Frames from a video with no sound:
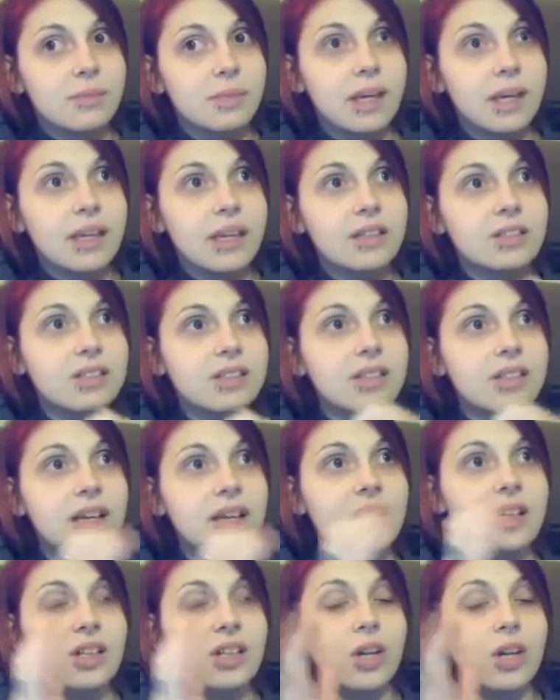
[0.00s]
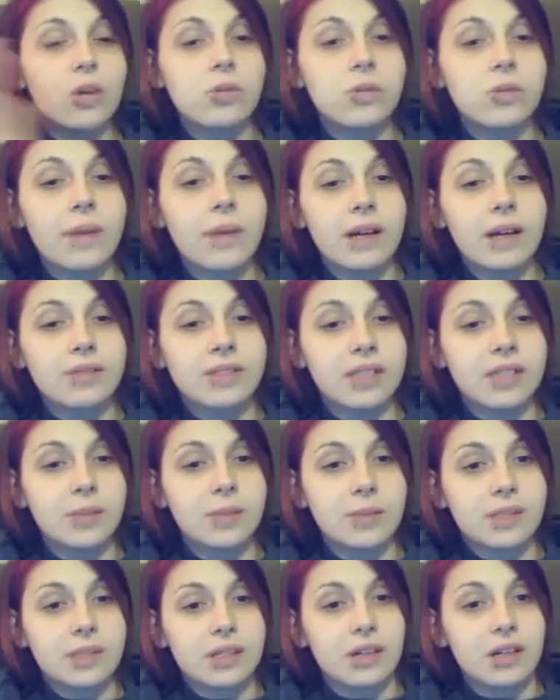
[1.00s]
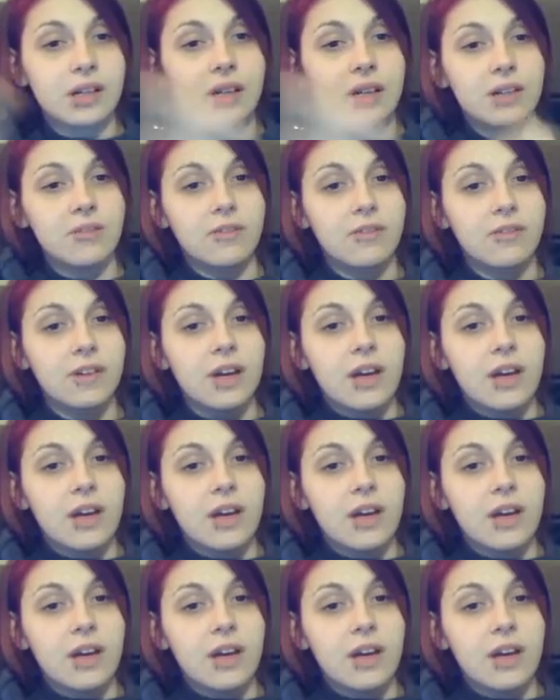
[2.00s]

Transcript: being just like, no amount of sleep is good enough.